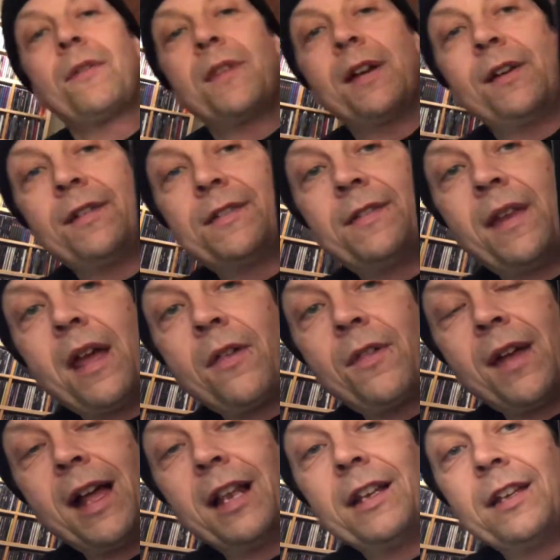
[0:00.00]
there is Death
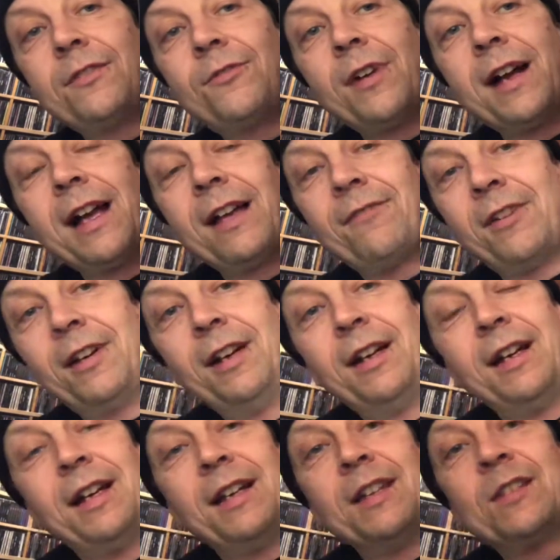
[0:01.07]
Alley Driver.
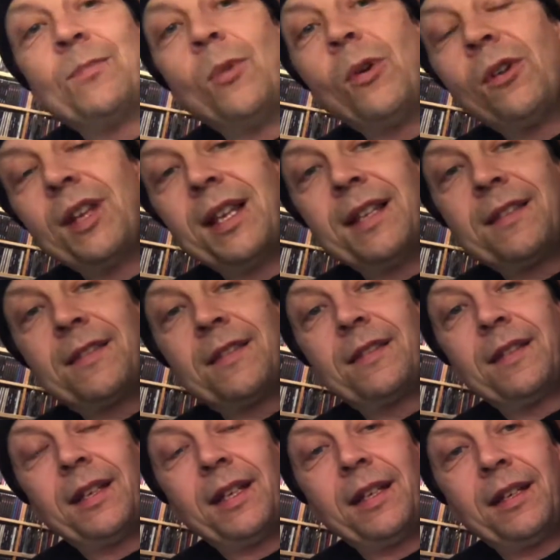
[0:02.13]
It's more or less
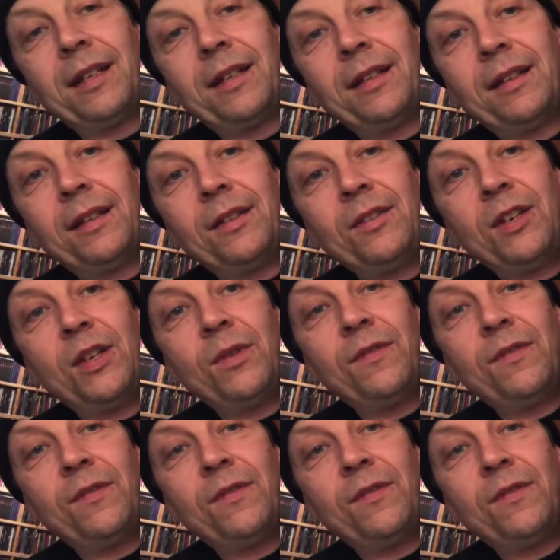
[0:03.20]
a new